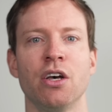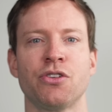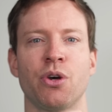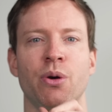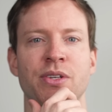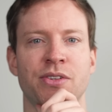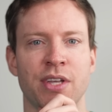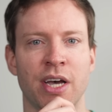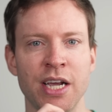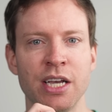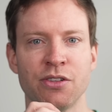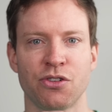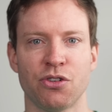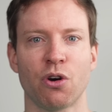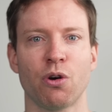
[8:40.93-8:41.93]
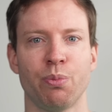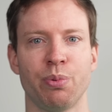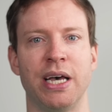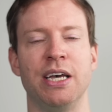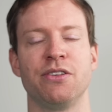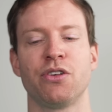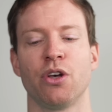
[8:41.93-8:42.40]
So a study in soccer
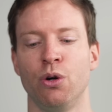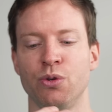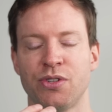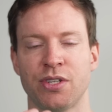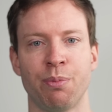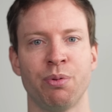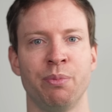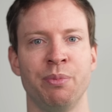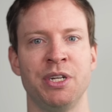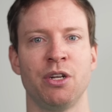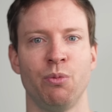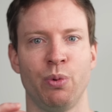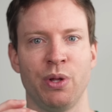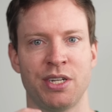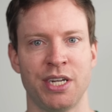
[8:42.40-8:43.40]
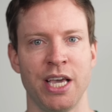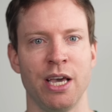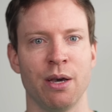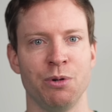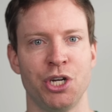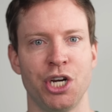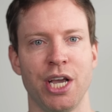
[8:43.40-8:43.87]
players who supplemented with
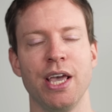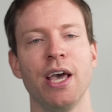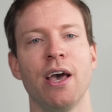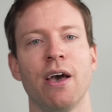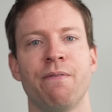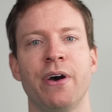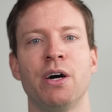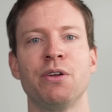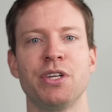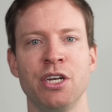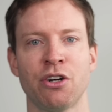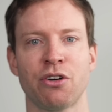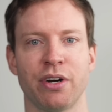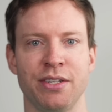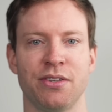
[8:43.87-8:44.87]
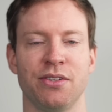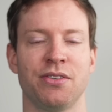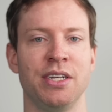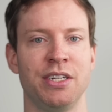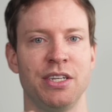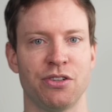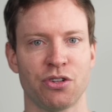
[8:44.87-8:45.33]
TMG found increases
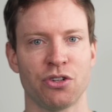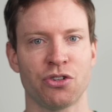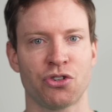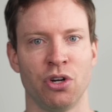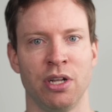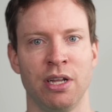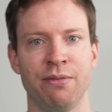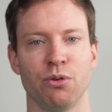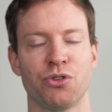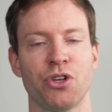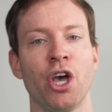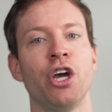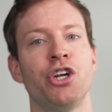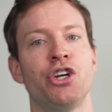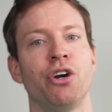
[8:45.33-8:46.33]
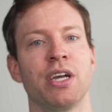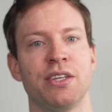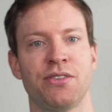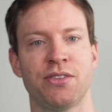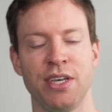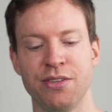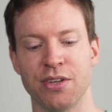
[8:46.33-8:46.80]
in testosterone levels during
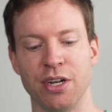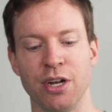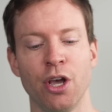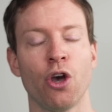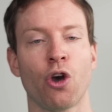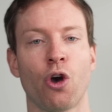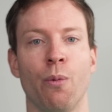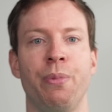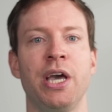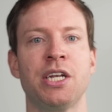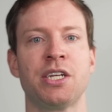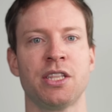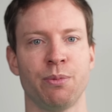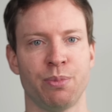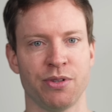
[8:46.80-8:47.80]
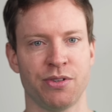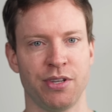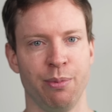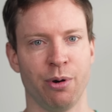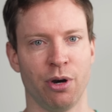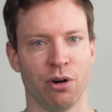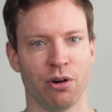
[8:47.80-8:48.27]
a season compared to the
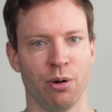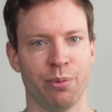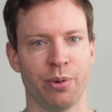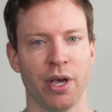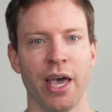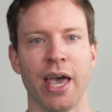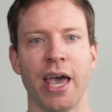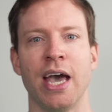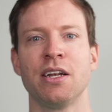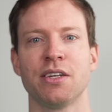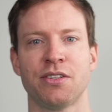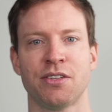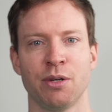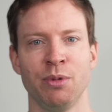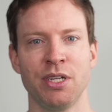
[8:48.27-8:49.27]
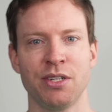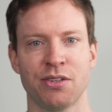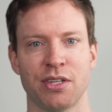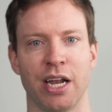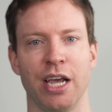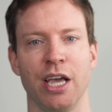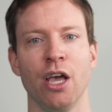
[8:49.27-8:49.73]
placebo group, and a similar
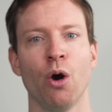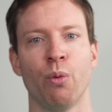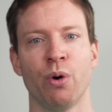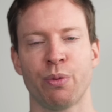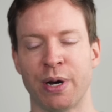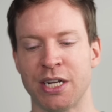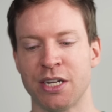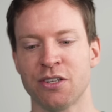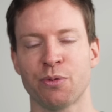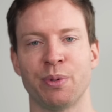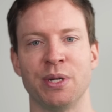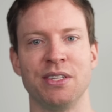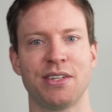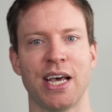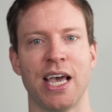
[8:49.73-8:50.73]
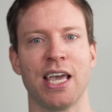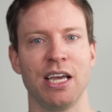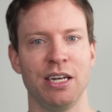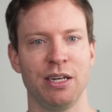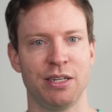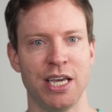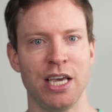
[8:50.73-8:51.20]
study with participants
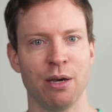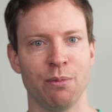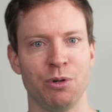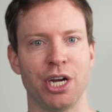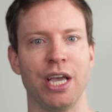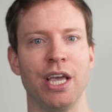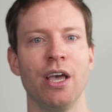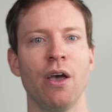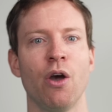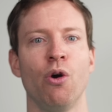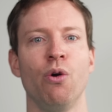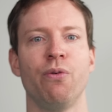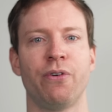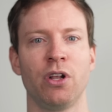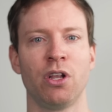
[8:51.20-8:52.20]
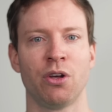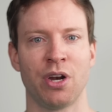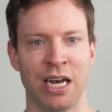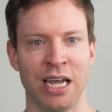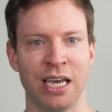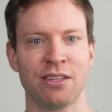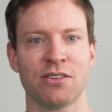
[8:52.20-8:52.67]
taking TMG who followed
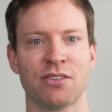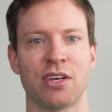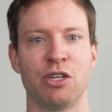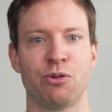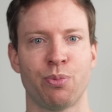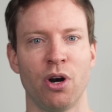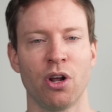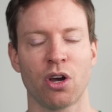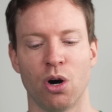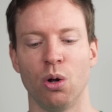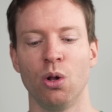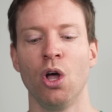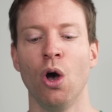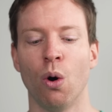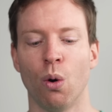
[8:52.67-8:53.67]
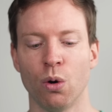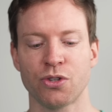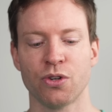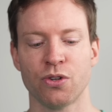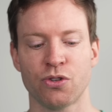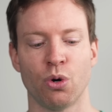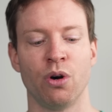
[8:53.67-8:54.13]
an exercise protocol
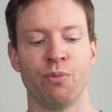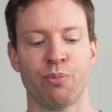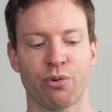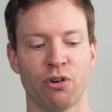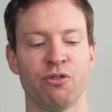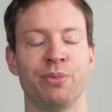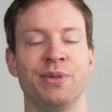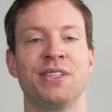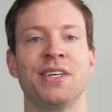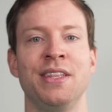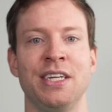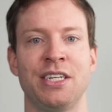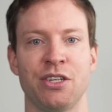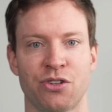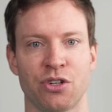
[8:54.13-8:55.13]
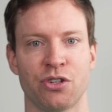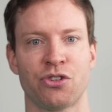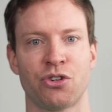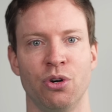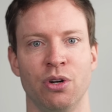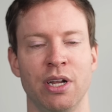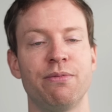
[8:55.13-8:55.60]
also saw improvements in their
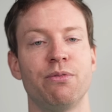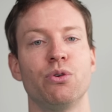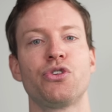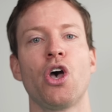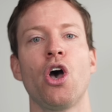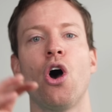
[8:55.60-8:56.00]
testosterone levels